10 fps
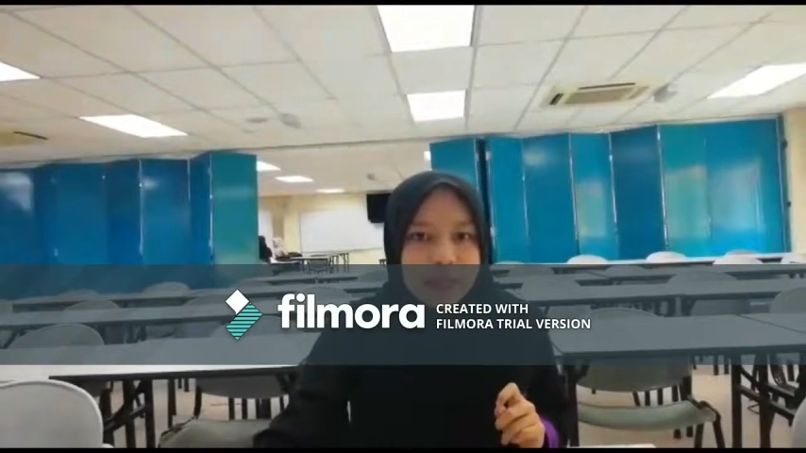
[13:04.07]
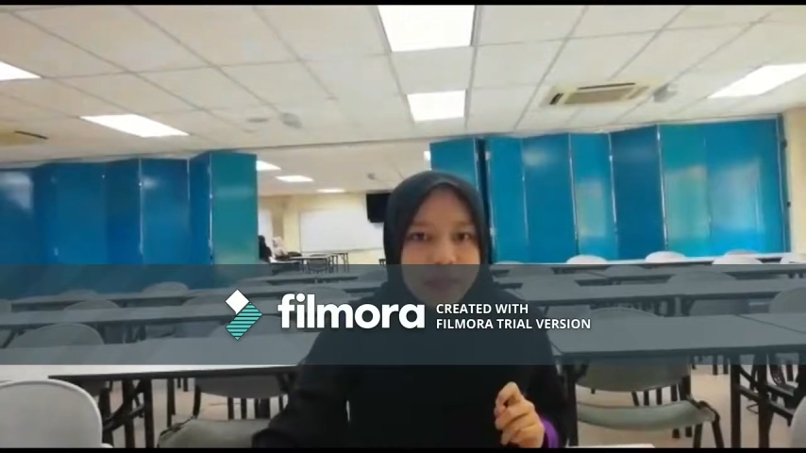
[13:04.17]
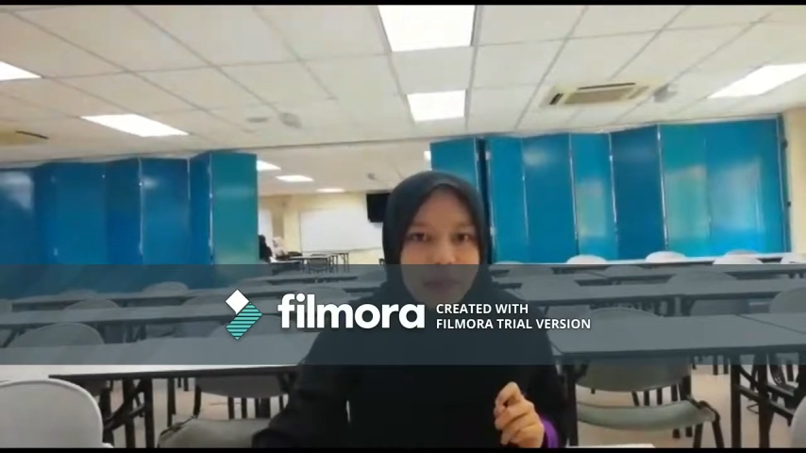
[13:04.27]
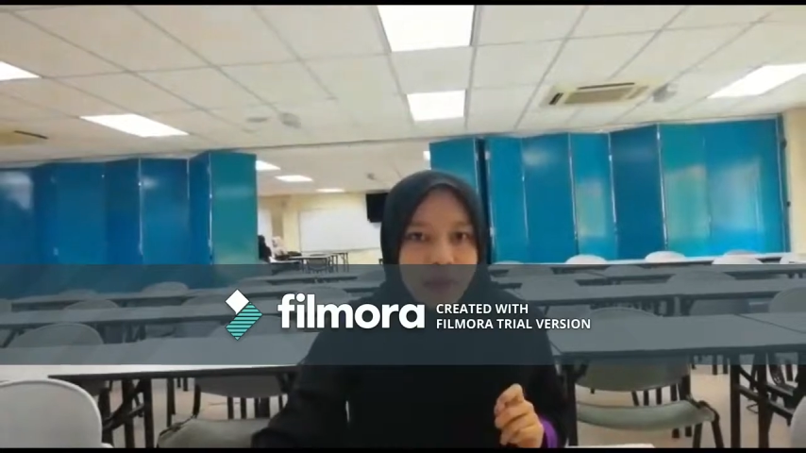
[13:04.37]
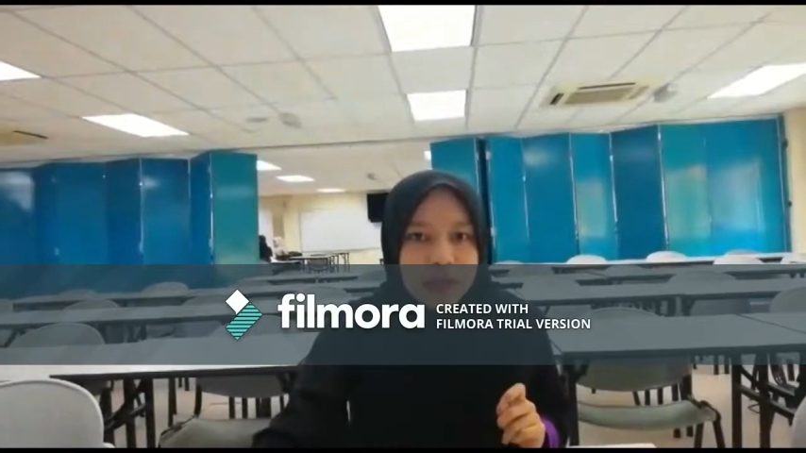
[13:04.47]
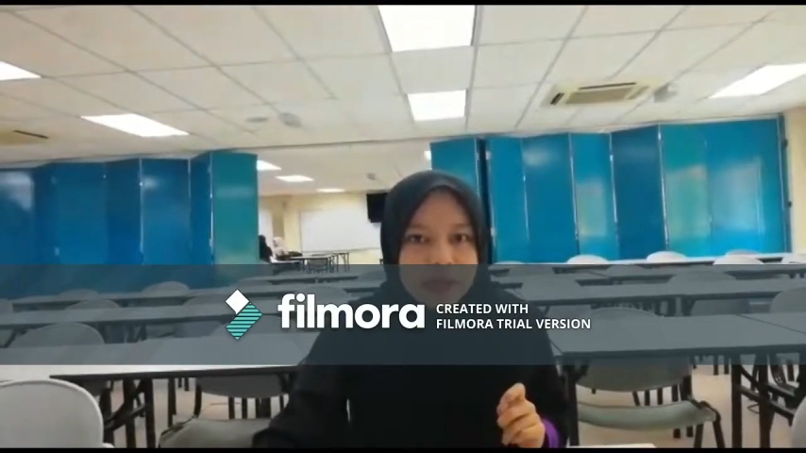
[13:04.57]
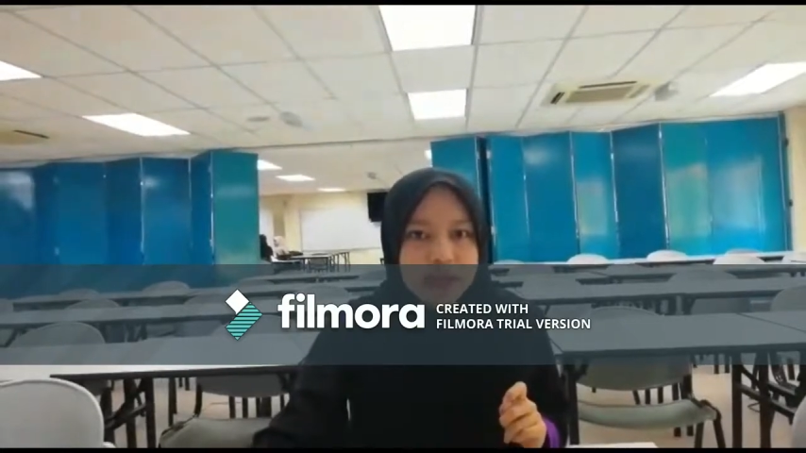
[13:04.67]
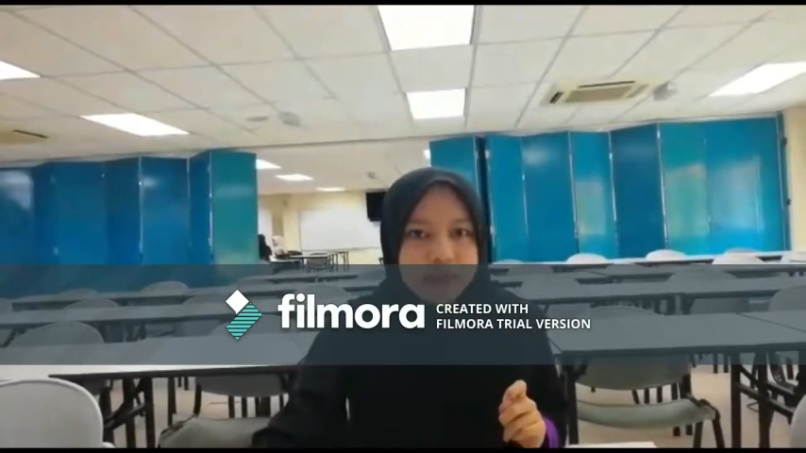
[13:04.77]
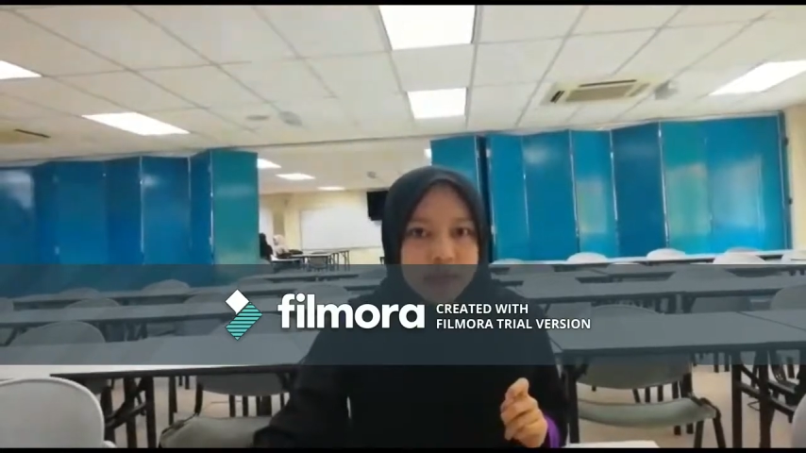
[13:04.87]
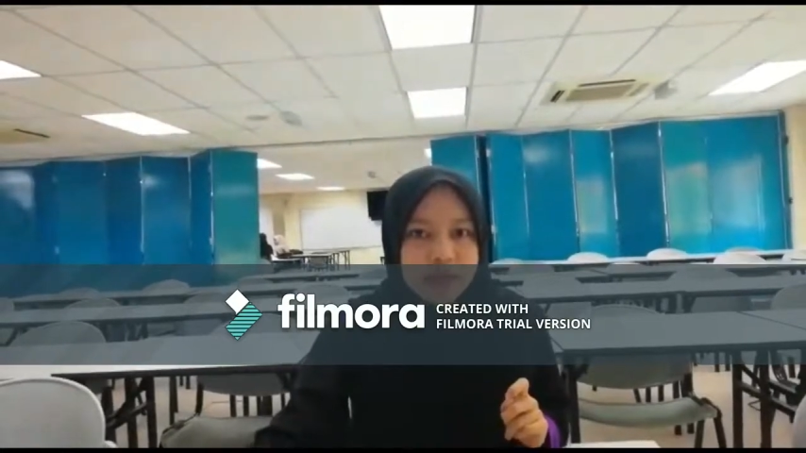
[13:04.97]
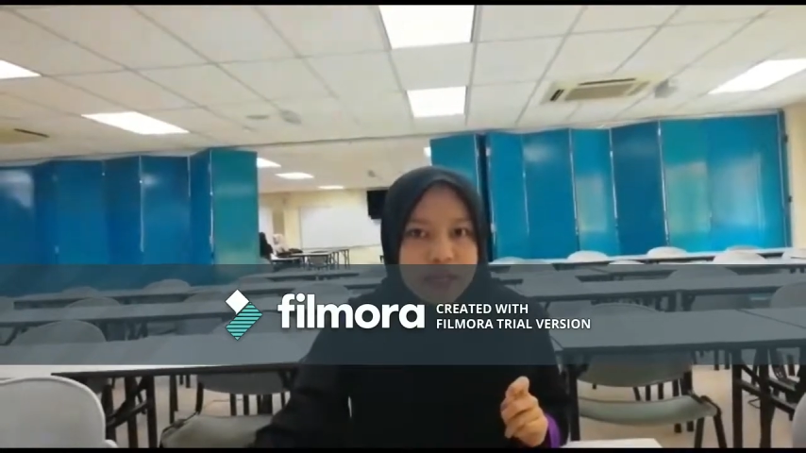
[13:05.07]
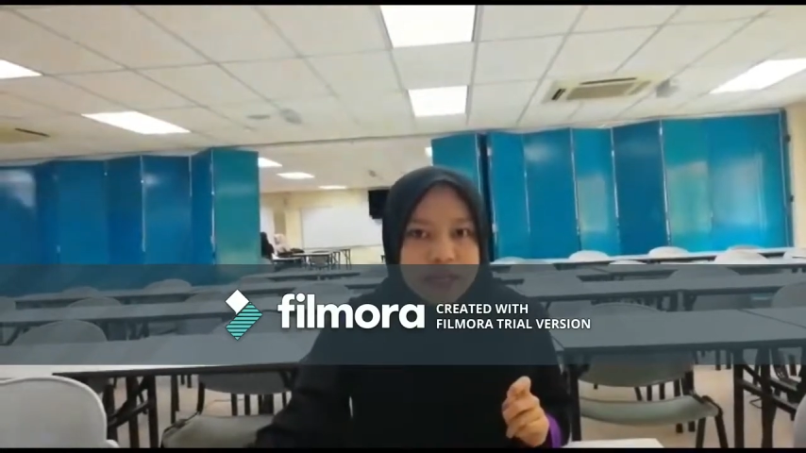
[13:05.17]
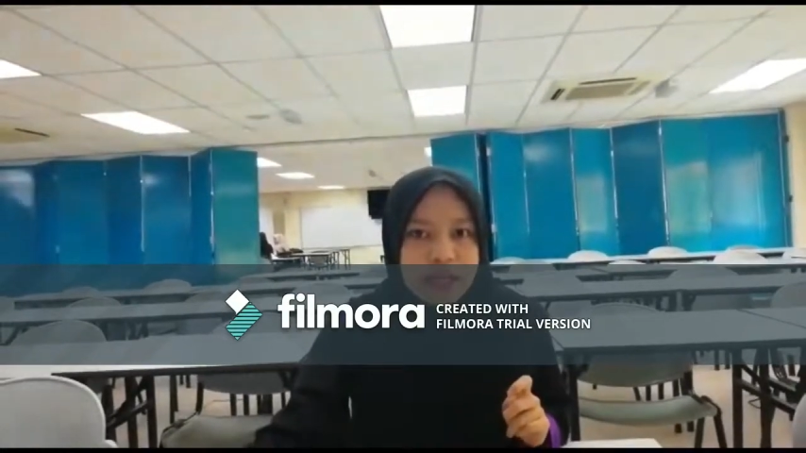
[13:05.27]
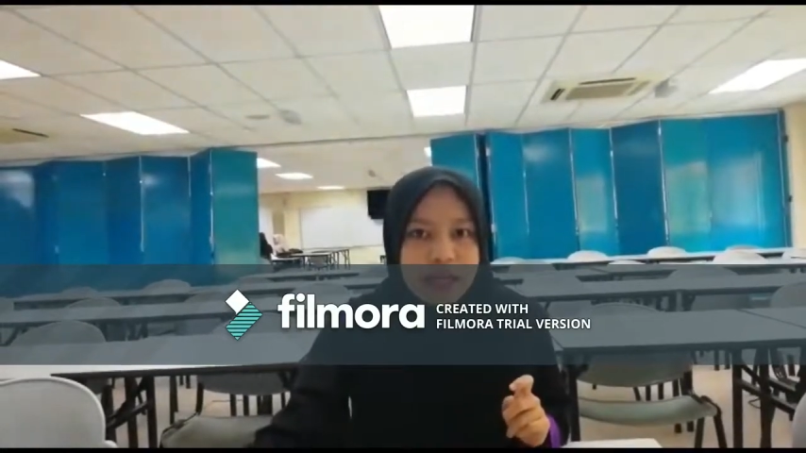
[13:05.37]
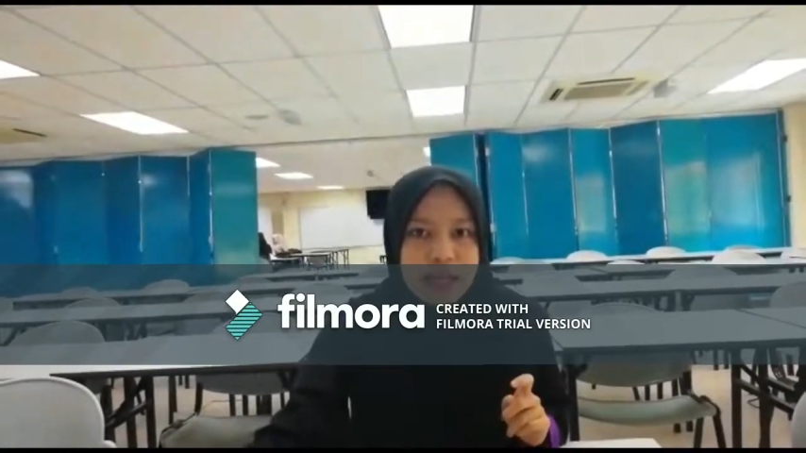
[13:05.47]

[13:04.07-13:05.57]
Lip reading: TB OneDrive storage.